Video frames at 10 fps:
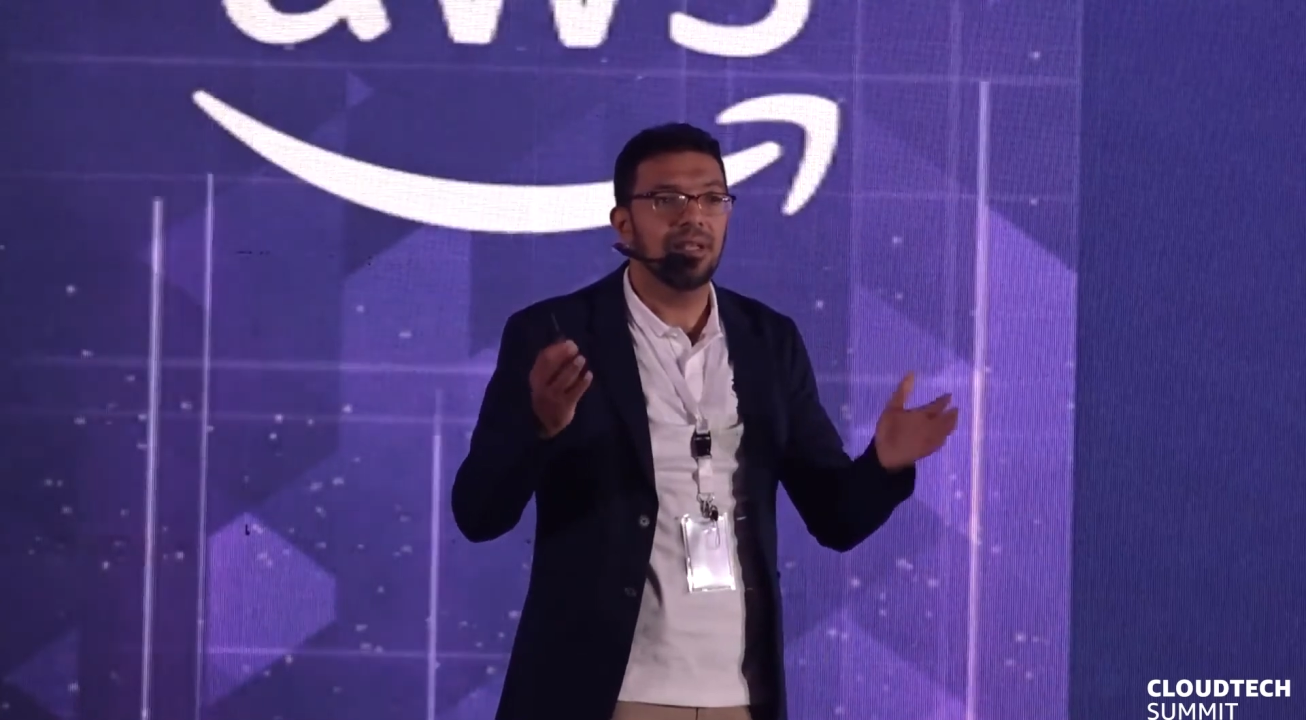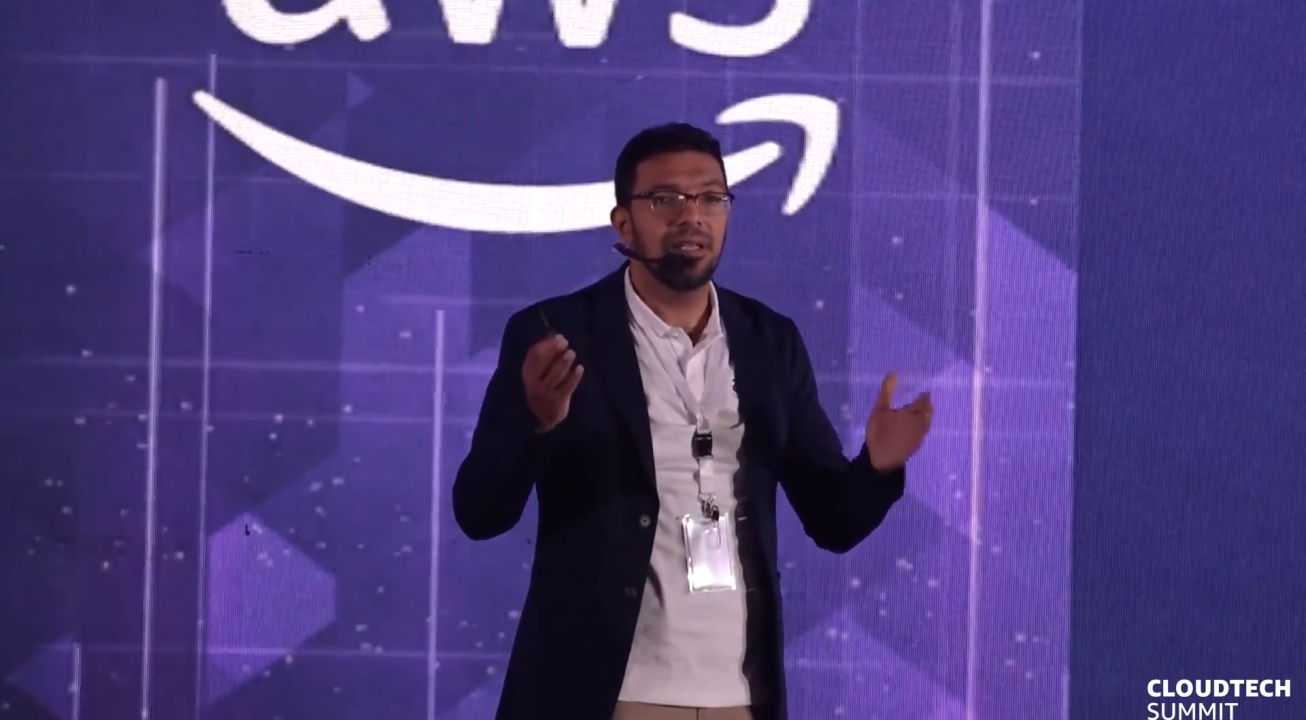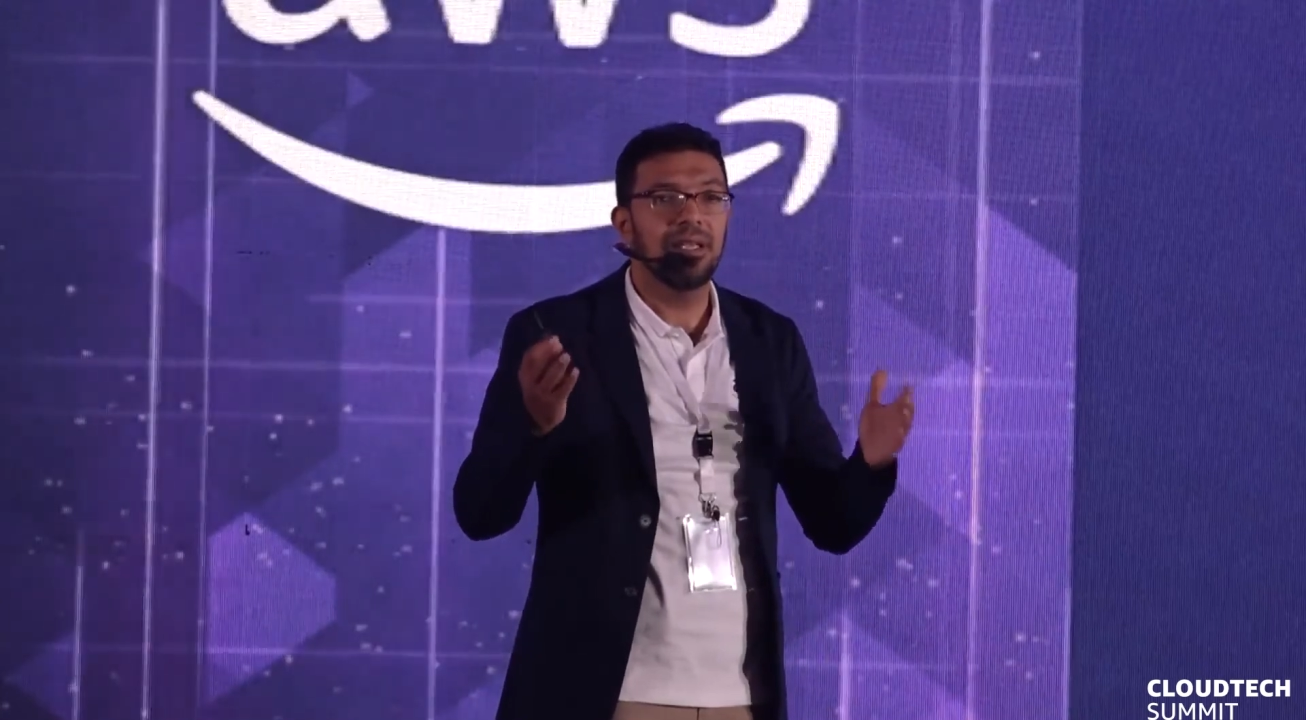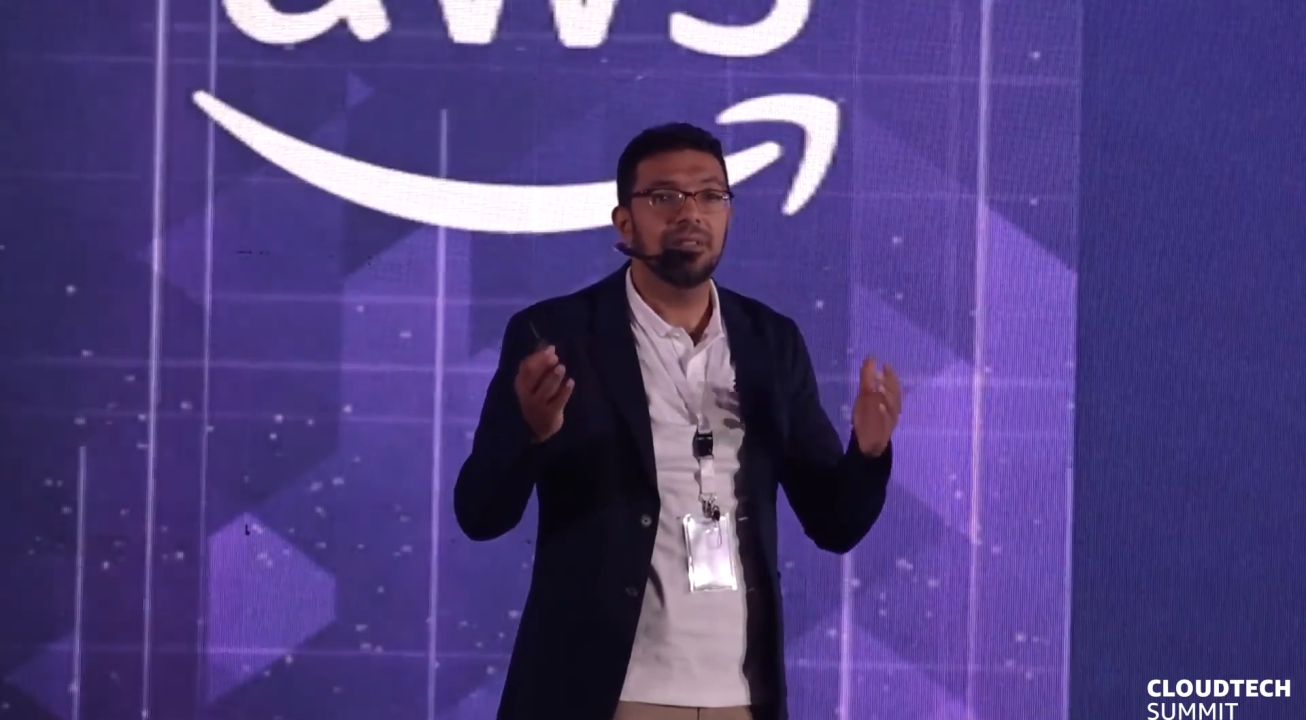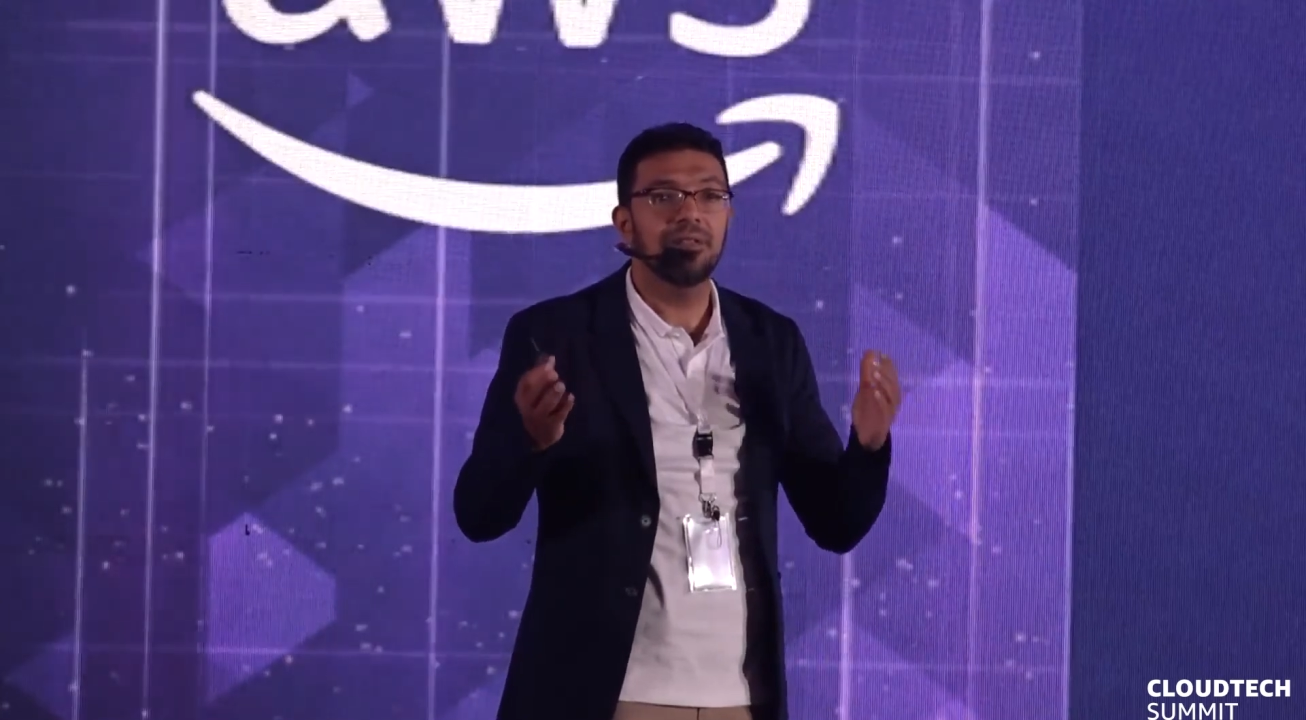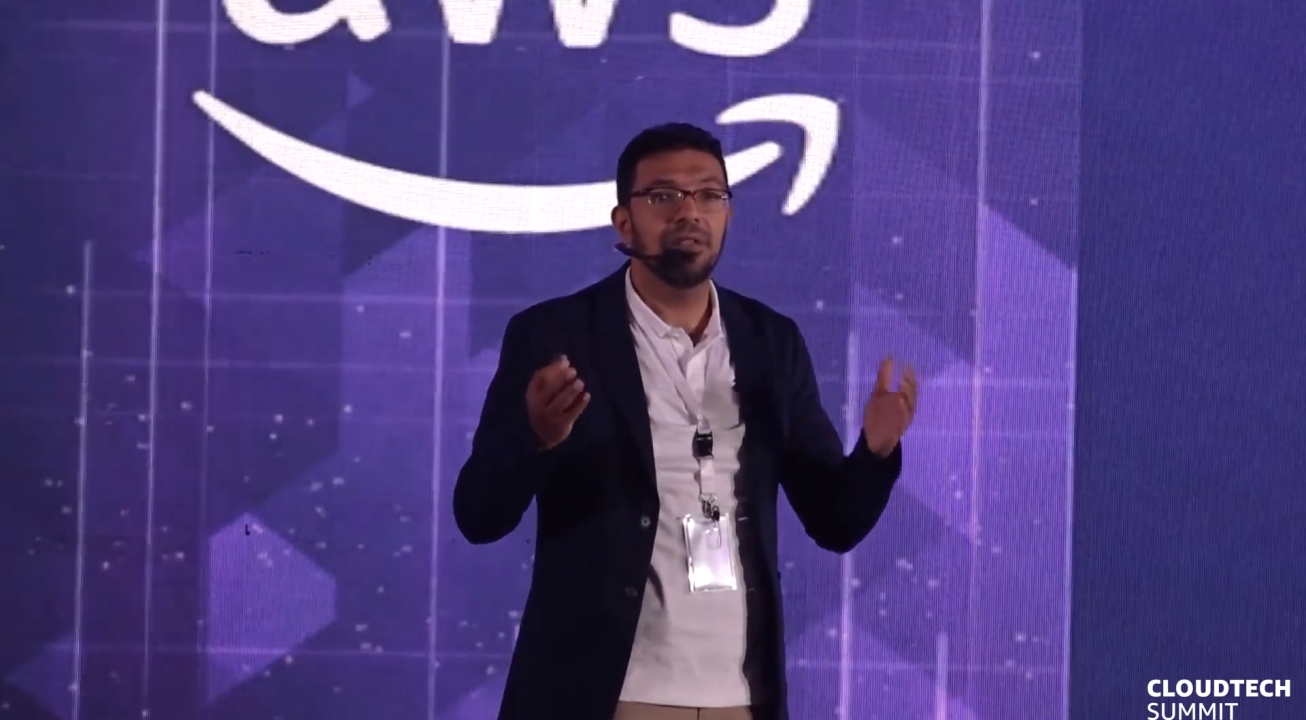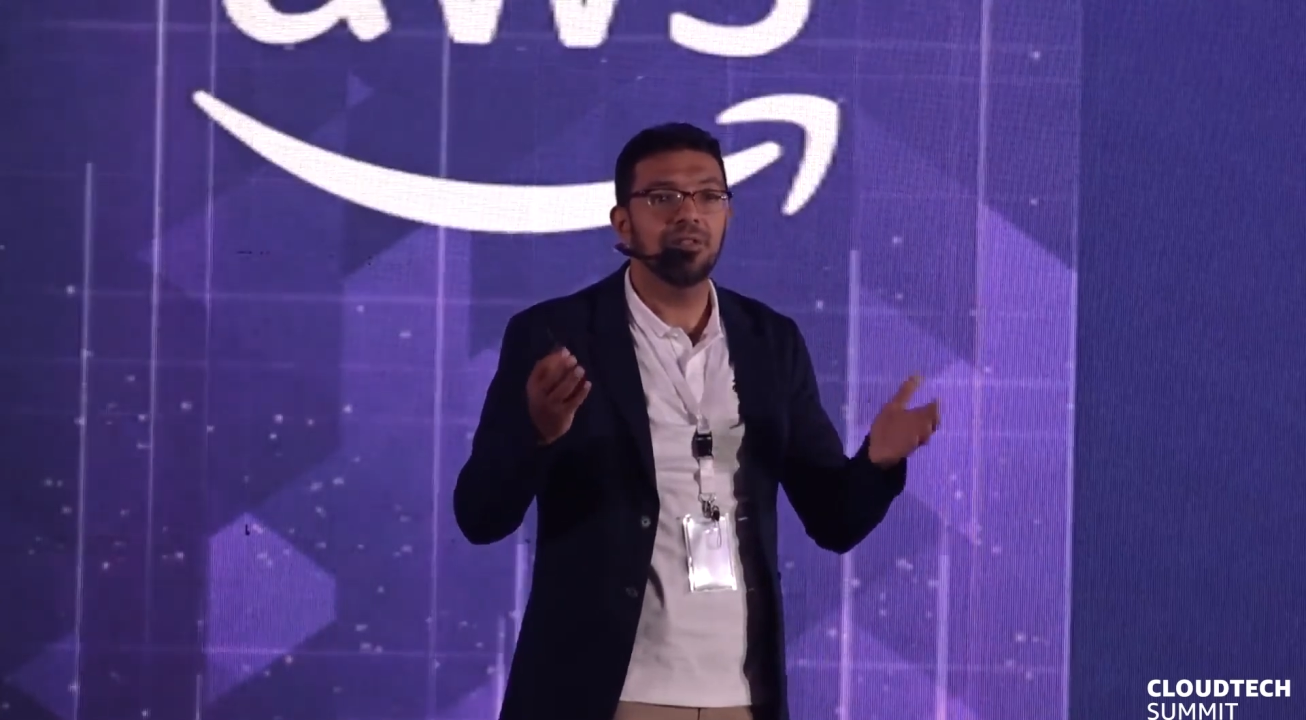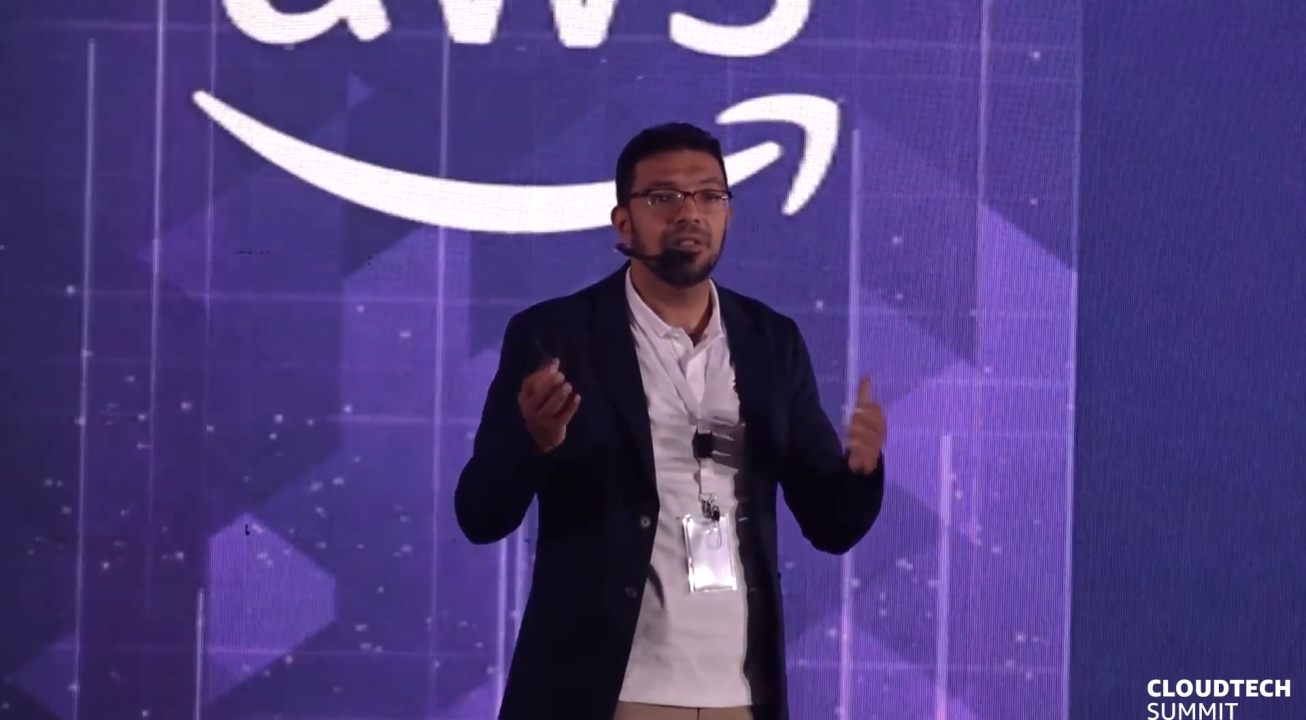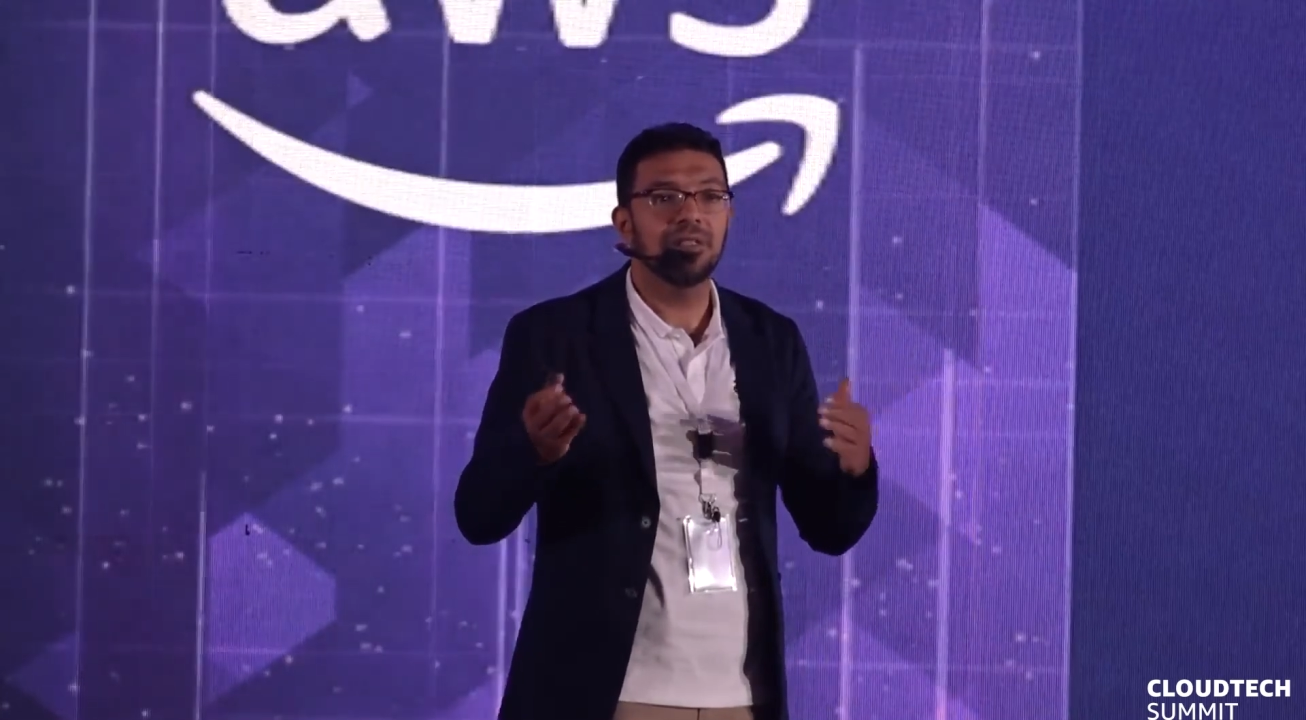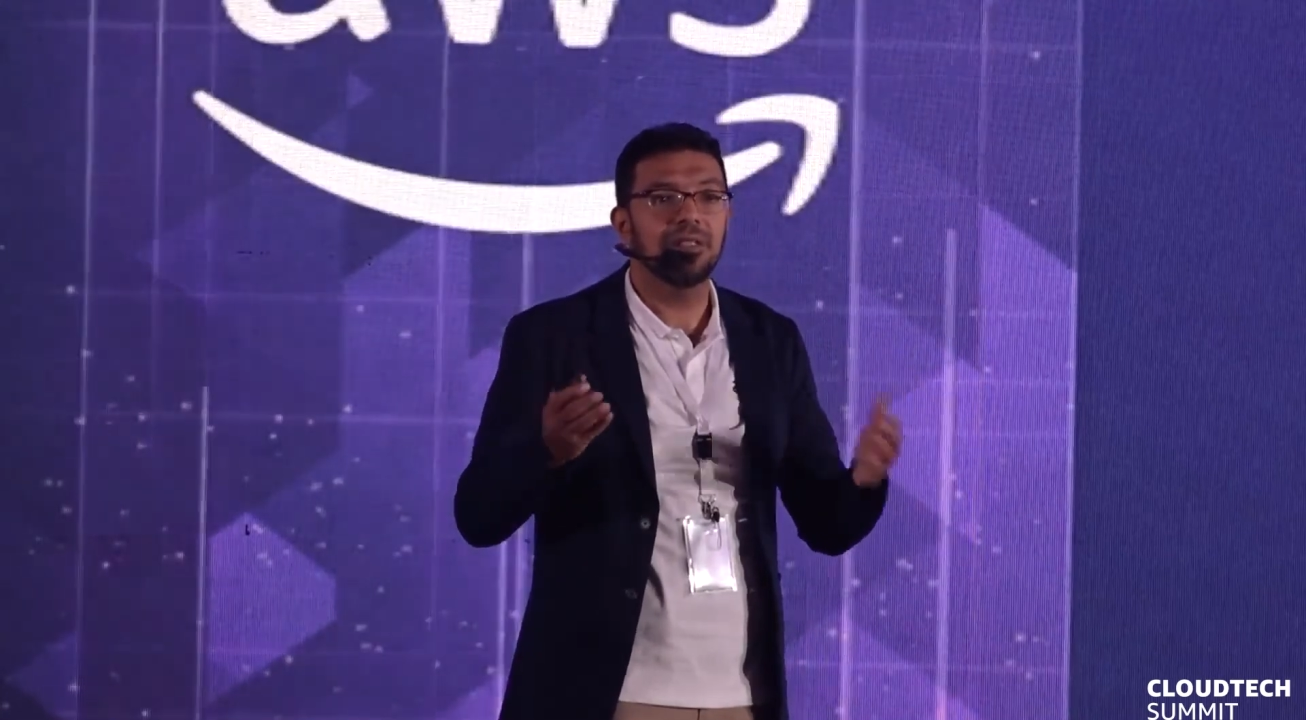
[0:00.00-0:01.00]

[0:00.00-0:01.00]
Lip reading: intelligent